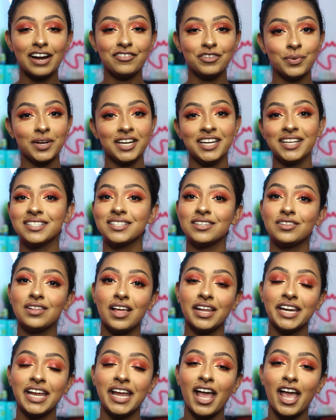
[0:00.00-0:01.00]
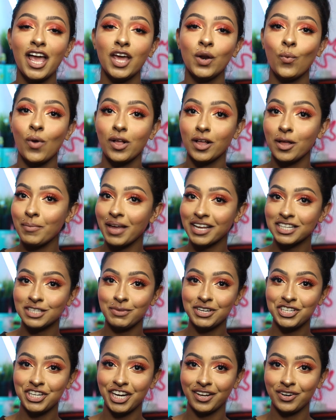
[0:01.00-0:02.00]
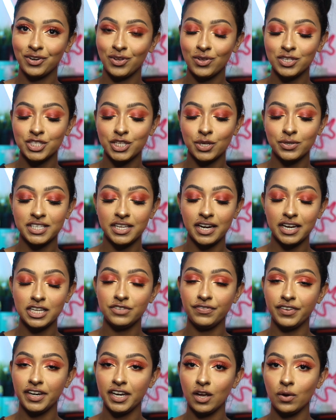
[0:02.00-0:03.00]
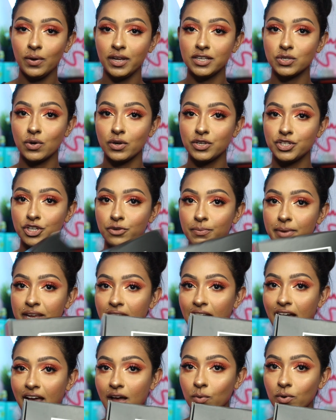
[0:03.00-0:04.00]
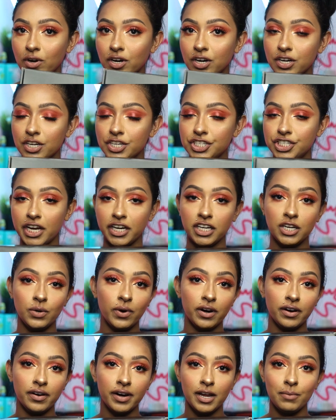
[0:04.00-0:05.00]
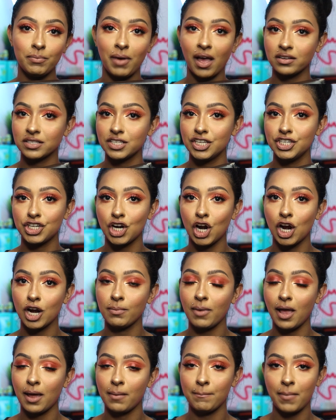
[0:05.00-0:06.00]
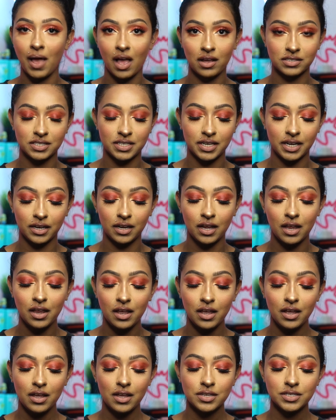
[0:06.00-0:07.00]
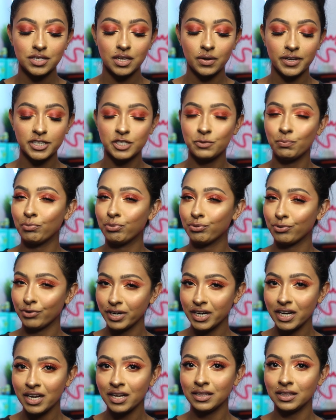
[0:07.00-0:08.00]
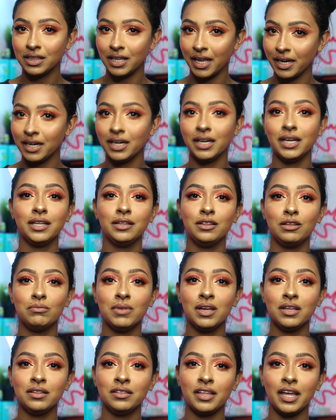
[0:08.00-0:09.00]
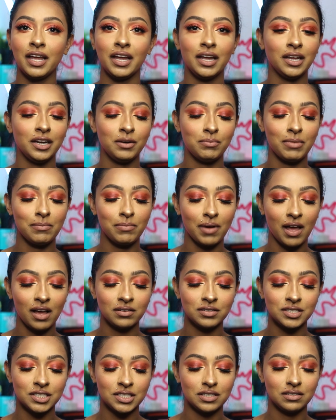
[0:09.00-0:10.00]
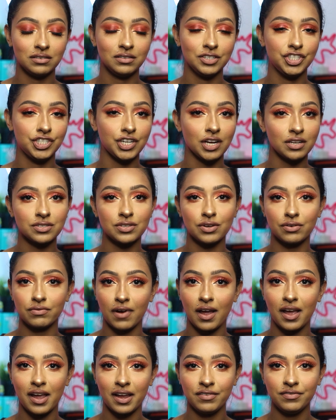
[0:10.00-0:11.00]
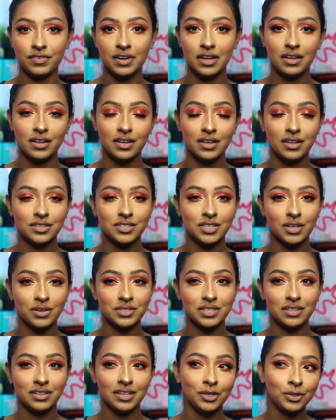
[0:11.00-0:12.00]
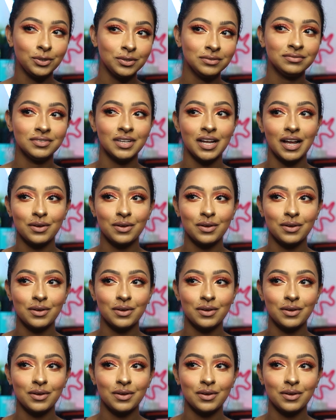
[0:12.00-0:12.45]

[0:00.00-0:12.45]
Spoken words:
Hi everyone, it's Nalanie and welcome back to my channel. So today's video is going to be our January Boxycharm unboxing. So it's pretty late in the month and my box just arrived. So I was a little